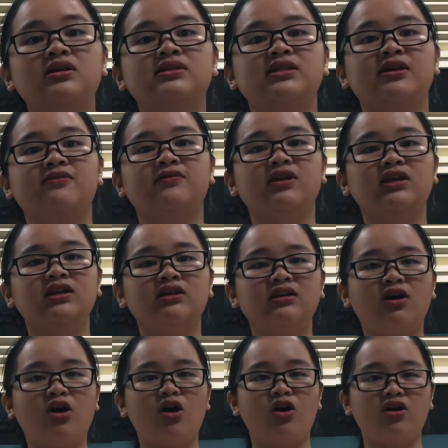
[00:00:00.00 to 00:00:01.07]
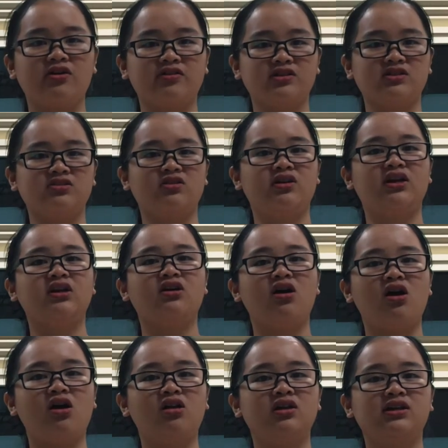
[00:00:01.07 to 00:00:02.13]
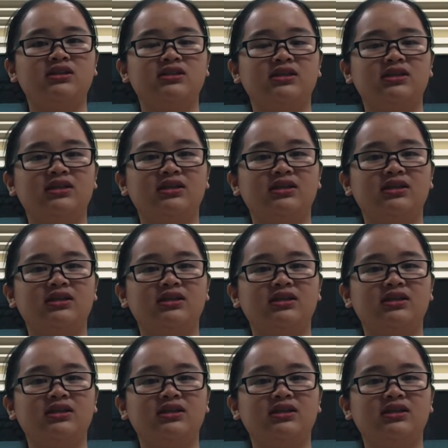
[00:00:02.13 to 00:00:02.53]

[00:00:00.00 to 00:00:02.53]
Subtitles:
saving or restoring all in